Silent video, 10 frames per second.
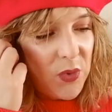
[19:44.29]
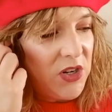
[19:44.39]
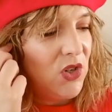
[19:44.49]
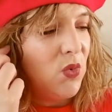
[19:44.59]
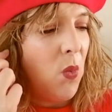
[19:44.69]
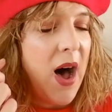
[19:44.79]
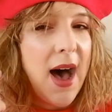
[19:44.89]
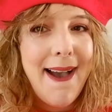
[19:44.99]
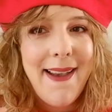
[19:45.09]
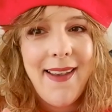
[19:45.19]
which is
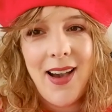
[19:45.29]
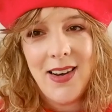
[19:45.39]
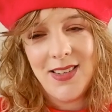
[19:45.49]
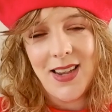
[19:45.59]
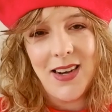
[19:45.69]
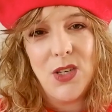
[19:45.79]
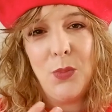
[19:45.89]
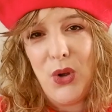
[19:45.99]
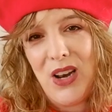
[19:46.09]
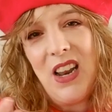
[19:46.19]
why I decided
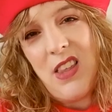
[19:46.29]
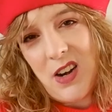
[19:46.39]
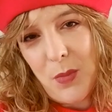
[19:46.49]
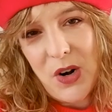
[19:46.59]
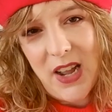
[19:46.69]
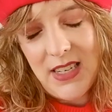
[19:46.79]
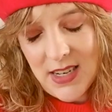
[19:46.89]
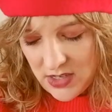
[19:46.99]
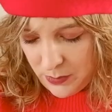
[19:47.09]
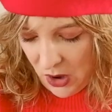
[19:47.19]
to put it in the number
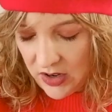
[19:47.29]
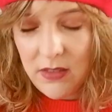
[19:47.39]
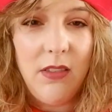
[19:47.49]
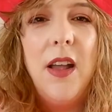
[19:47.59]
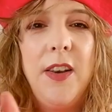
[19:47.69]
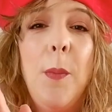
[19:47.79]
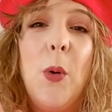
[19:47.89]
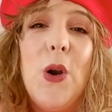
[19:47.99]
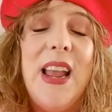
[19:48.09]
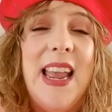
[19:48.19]
19 spot.
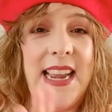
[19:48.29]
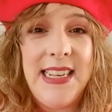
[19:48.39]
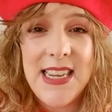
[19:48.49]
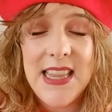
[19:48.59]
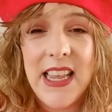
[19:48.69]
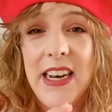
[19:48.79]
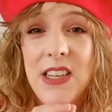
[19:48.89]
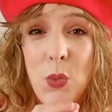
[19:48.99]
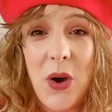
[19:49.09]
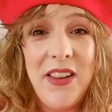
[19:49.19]
Number 18 then
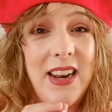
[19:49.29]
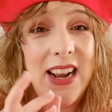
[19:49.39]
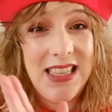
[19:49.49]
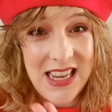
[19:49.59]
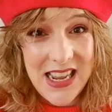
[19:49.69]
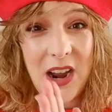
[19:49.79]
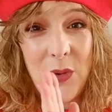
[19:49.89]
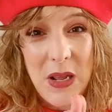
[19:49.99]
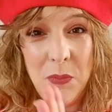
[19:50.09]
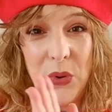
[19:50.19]
is one that I think I
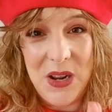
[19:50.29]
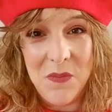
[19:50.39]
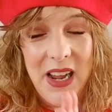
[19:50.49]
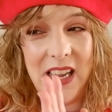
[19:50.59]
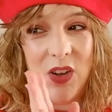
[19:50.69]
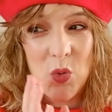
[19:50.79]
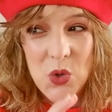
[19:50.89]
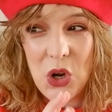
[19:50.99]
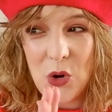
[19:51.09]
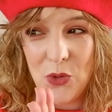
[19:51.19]
already put in my
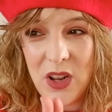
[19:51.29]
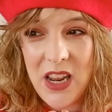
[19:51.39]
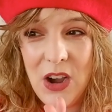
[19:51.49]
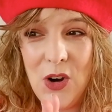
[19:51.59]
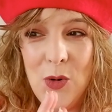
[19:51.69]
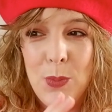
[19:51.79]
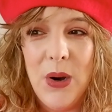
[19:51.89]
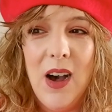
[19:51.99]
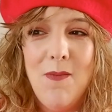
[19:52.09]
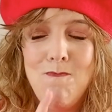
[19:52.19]
cool tone video,
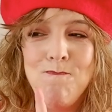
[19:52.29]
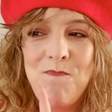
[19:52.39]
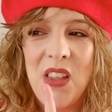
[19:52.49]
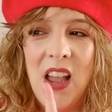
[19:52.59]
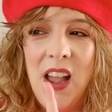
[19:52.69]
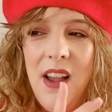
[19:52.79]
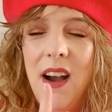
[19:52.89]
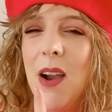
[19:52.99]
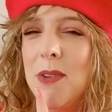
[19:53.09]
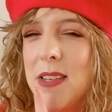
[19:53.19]
but
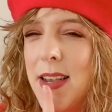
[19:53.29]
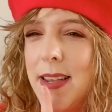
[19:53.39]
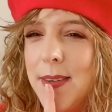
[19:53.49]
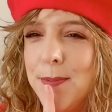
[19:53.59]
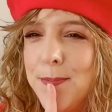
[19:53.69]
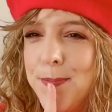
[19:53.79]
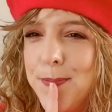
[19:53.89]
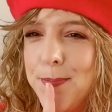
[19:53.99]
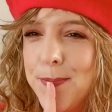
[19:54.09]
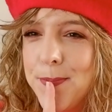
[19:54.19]
I was like,
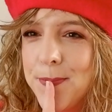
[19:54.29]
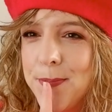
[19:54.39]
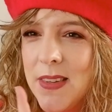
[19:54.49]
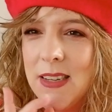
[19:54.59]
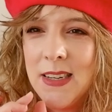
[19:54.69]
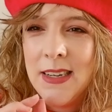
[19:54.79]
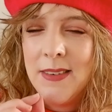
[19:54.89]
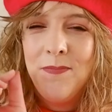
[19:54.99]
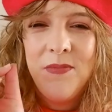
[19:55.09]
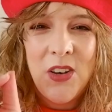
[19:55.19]

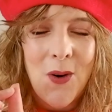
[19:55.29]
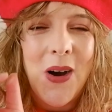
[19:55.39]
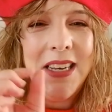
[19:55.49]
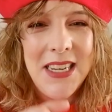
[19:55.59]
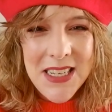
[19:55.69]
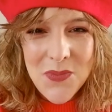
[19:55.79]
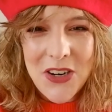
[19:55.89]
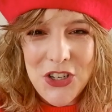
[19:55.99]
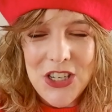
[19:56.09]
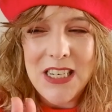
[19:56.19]
no, I need to
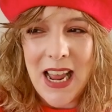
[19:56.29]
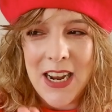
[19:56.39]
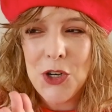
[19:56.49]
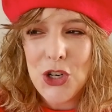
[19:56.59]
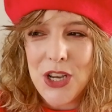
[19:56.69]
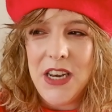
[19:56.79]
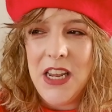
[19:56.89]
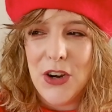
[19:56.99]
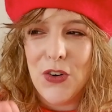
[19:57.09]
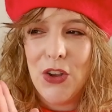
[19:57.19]
mention it actually in
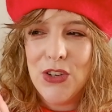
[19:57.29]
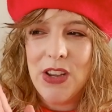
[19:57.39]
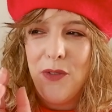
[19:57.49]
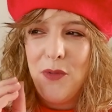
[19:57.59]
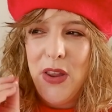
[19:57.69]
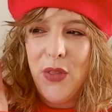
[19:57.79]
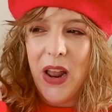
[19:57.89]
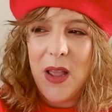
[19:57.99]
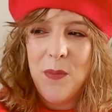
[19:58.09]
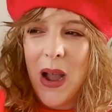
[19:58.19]
here because I feel
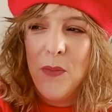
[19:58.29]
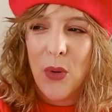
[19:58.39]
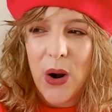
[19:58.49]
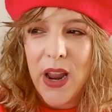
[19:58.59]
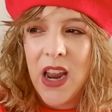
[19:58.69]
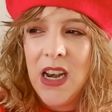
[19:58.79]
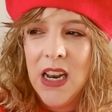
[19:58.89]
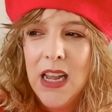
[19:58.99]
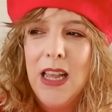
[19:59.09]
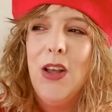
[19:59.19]
that in my
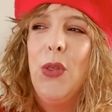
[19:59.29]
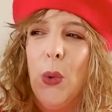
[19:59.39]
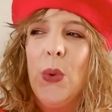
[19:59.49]
brain, the